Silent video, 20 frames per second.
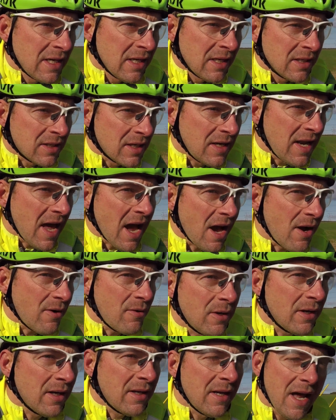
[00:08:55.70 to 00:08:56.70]
So now,
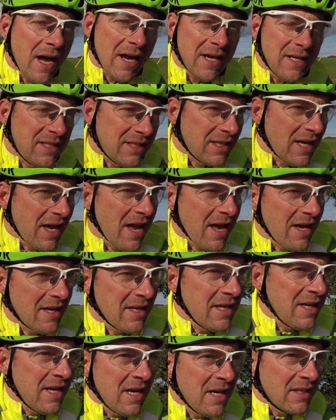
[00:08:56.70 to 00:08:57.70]
nice
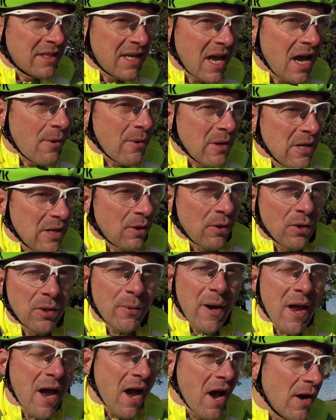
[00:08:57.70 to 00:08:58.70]
tailwind all the
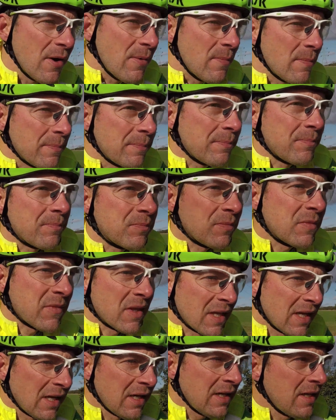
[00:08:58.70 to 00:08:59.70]
way home.
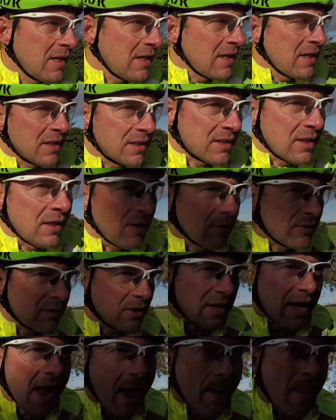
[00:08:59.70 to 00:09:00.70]
So just got
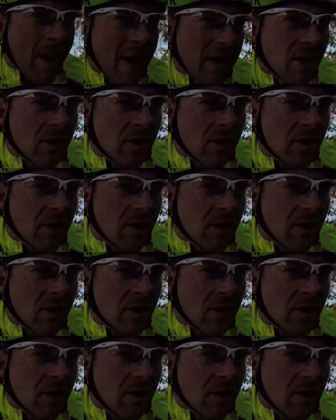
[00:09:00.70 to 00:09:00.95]
to get back